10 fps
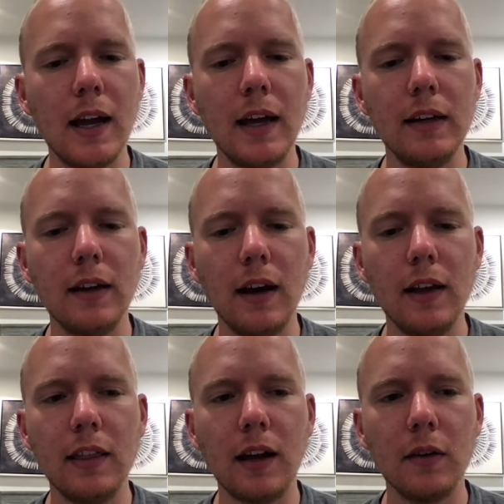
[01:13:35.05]
and
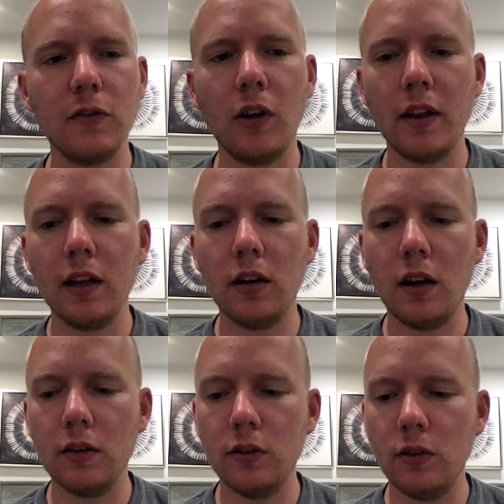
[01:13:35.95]
he thought it was folie
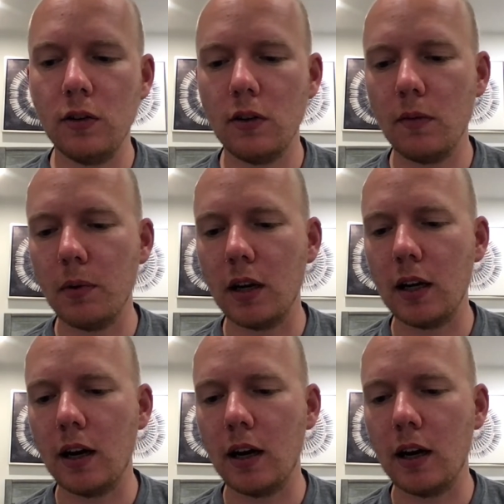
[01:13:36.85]
à deux, but